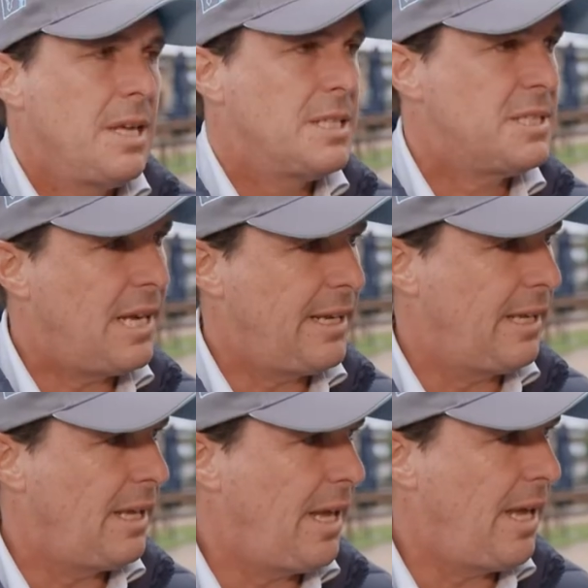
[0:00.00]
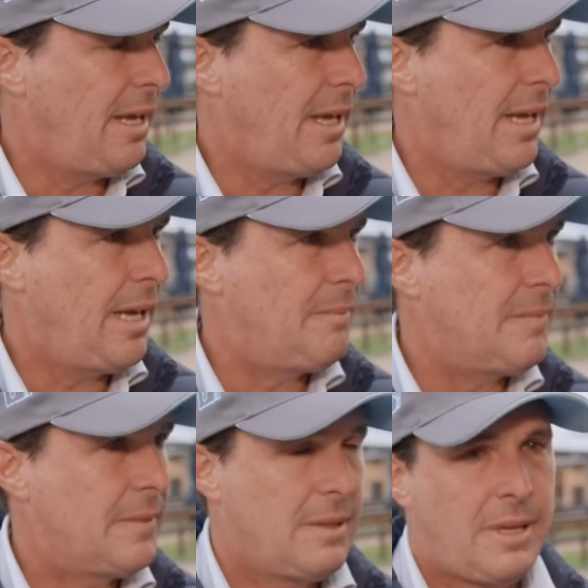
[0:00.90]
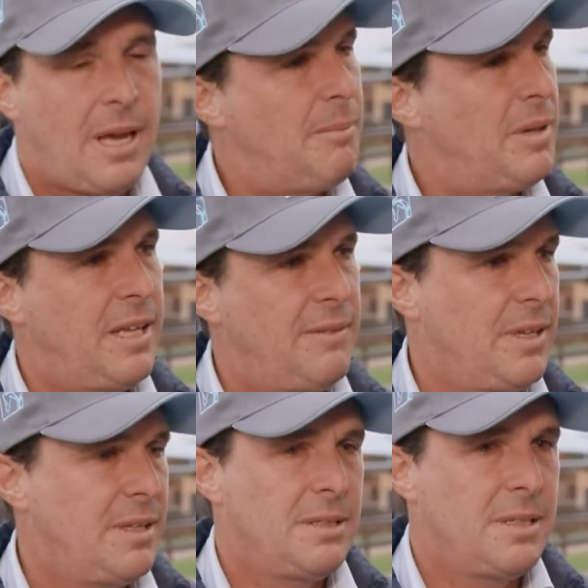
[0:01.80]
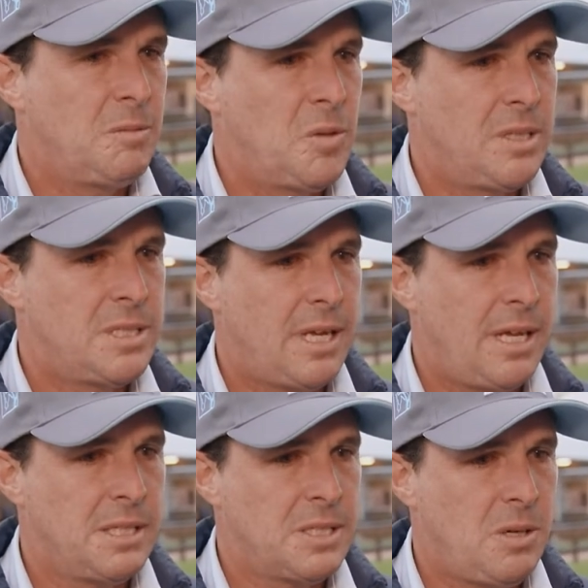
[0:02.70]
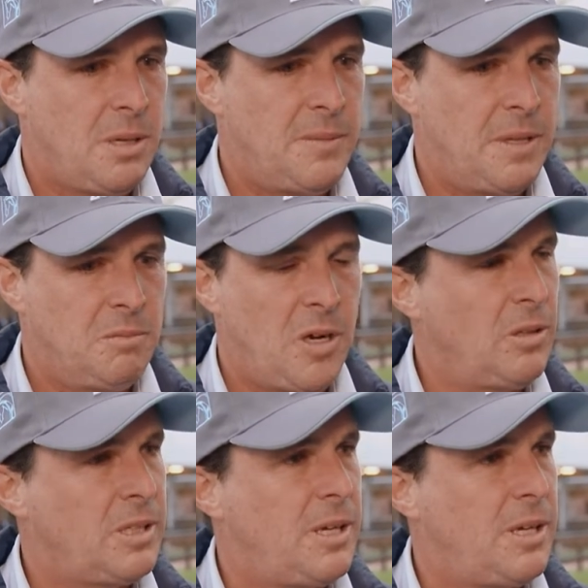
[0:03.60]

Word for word: Stunning, yeah. Um, can't believe it. You know, words can't describe the roller